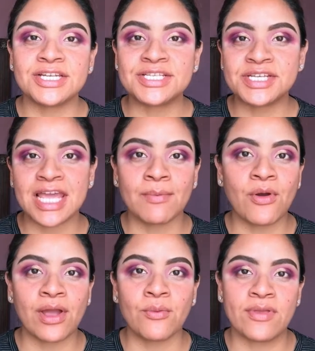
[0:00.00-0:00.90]
just to keep
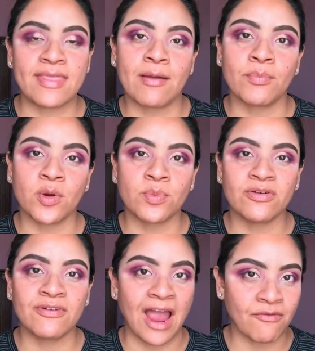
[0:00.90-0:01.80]
going with that purple
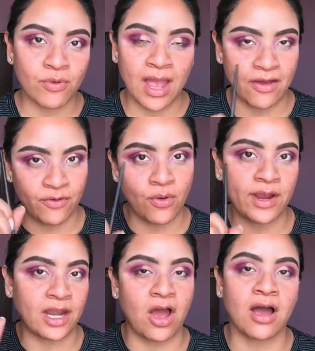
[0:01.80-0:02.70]
vibe we have
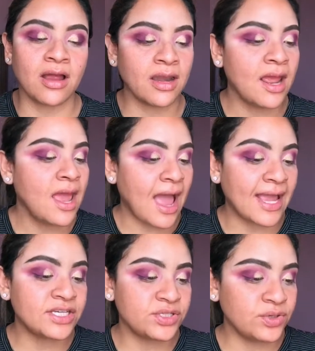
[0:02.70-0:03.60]
going on,
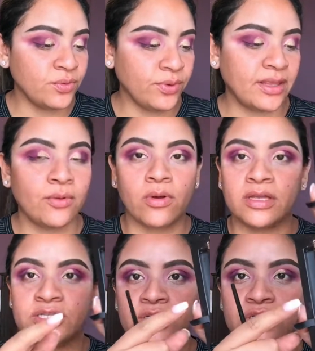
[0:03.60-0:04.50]
I do really
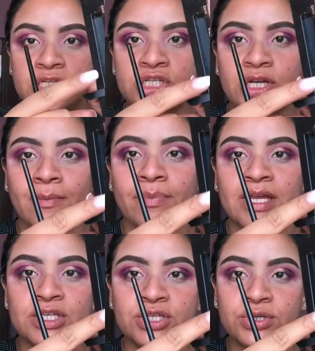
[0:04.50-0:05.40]
want to just jump
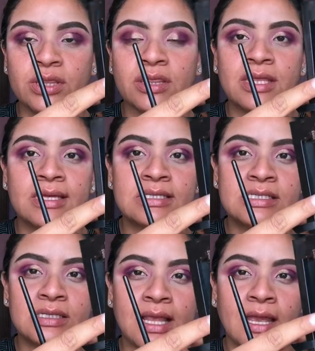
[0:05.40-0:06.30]
into this
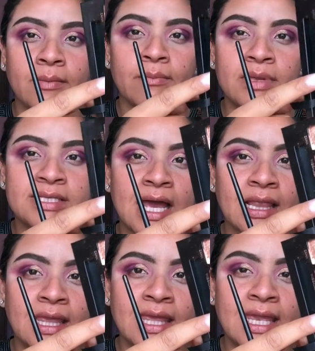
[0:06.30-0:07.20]
like
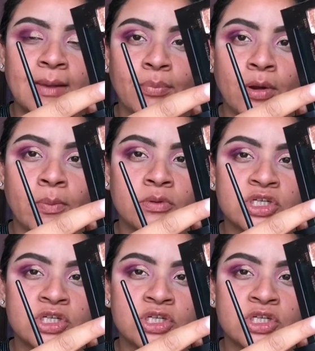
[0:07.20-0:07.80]
metallic-y purple